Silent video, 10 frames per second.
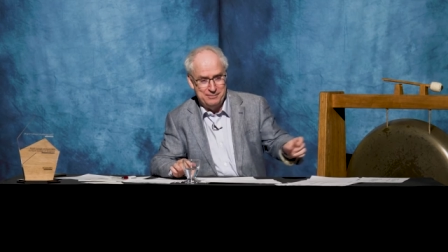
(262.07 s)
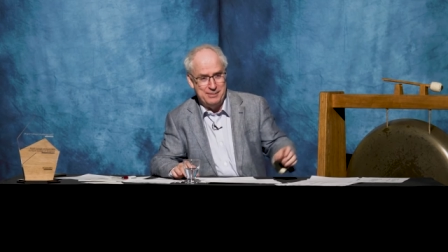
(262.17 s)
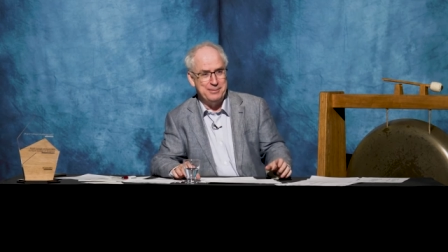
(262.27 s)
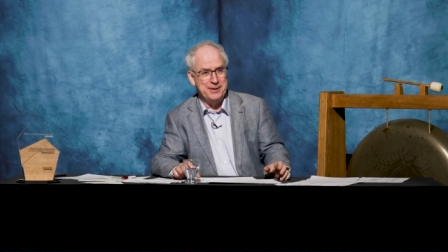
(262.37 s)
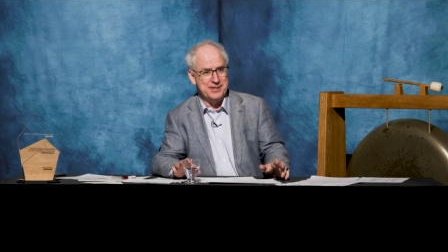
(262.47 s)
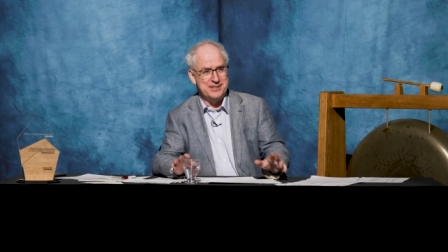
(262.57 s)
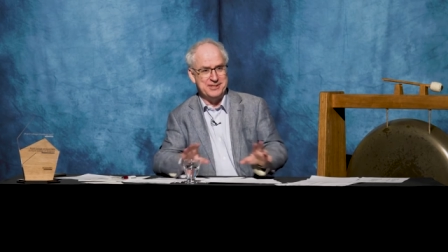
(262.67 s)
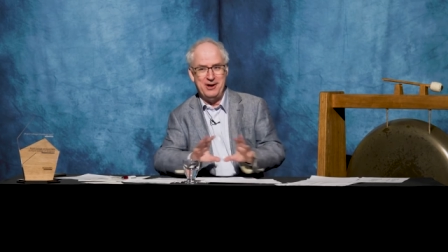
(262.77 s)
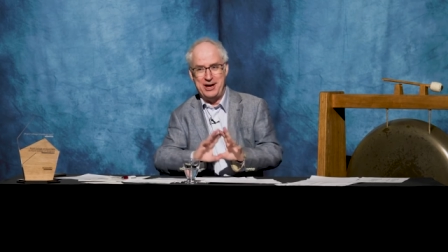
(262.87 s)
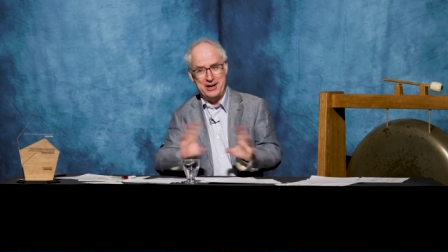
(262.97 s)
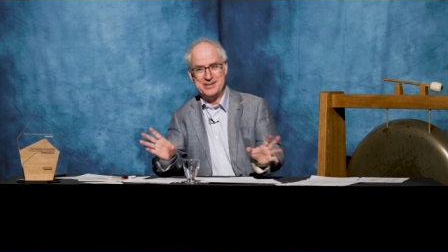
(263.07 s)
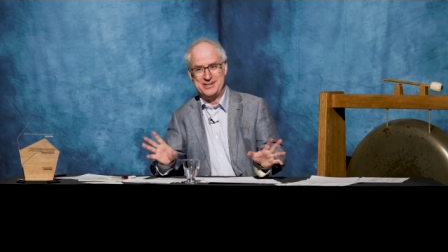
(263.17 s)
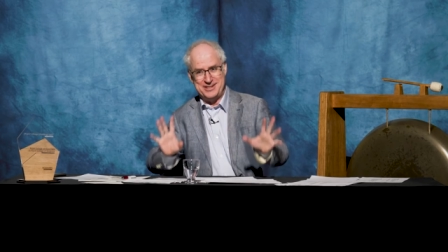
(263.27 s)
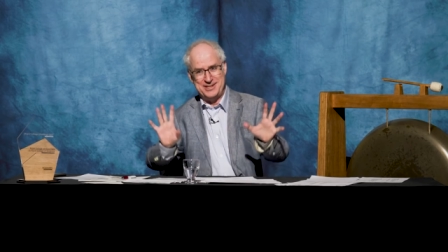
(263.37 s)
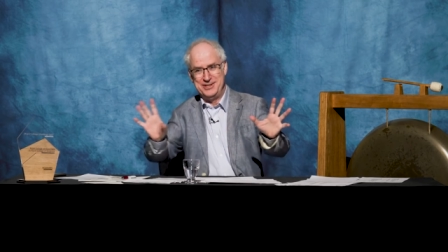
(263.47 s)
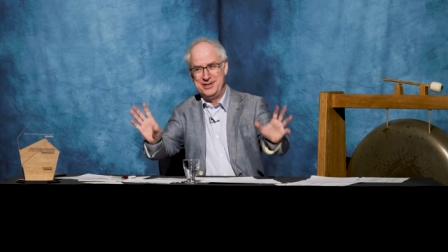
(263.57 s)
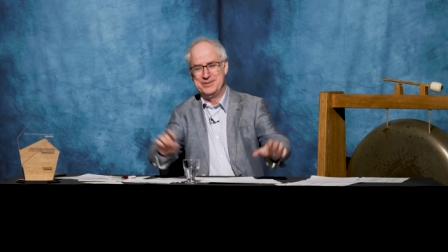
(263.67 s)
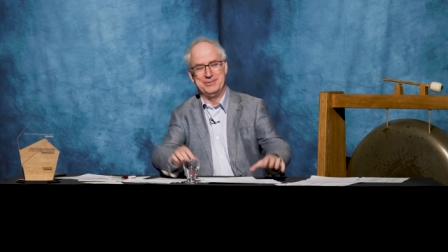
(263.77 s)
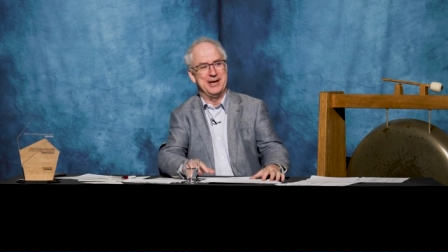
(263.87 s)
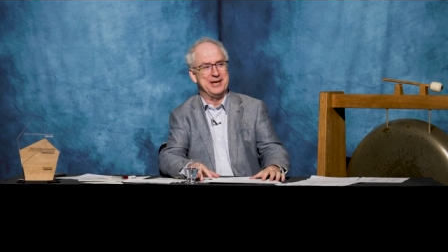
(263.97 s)
Remember, this is not us, this is
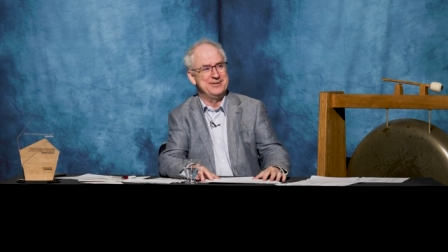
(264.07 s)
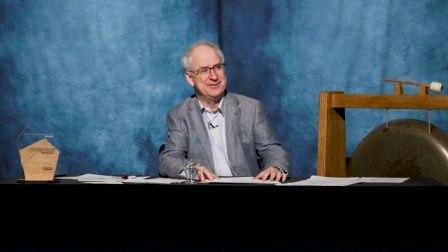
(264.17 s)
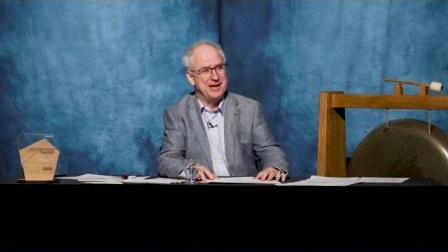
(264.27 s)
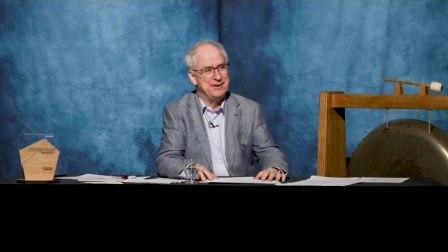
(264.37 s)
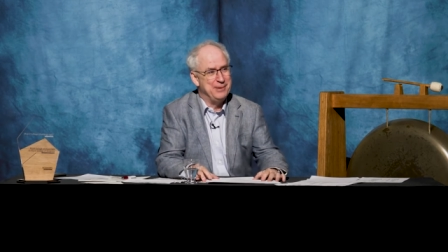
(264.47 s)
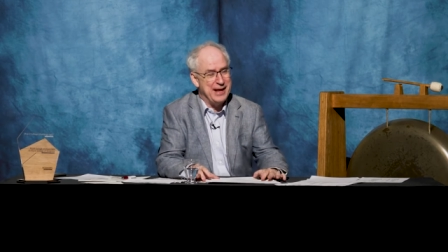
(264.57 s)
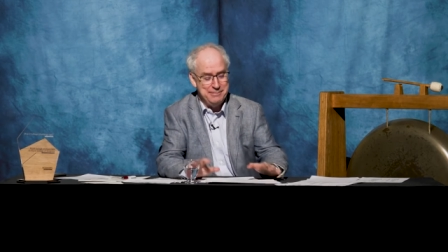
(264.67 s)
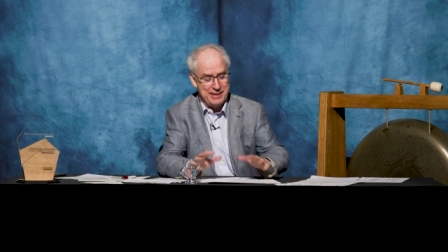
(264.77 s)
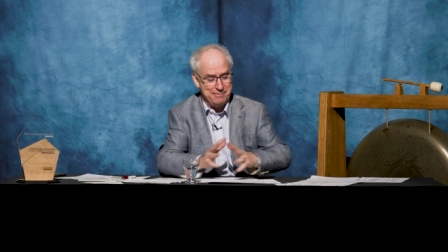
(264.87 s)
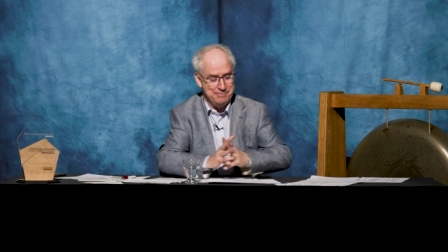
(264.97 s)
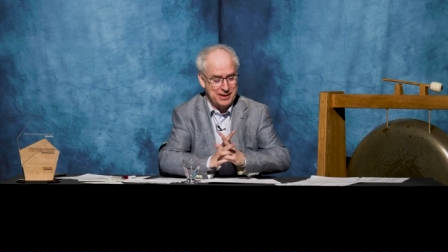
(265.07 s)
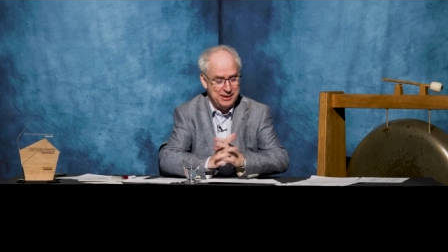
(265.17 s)
Newsweek, so blame them.